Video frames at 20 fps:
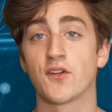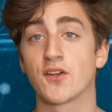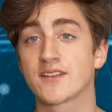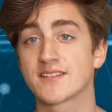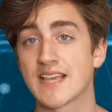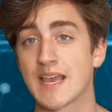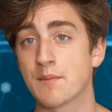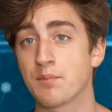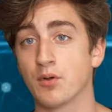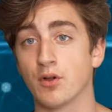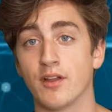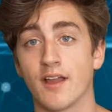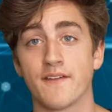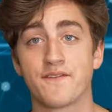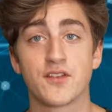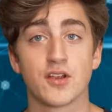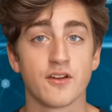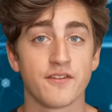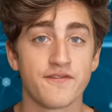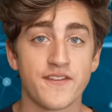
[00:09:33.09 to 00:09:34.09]
For example,
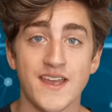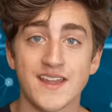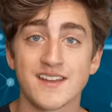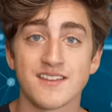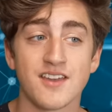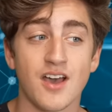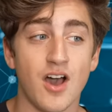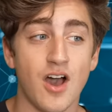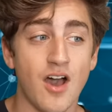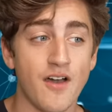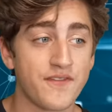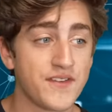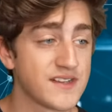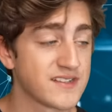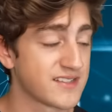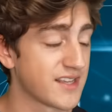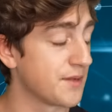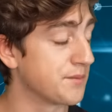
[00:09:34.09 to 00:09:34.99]
if you're a fan of The Office,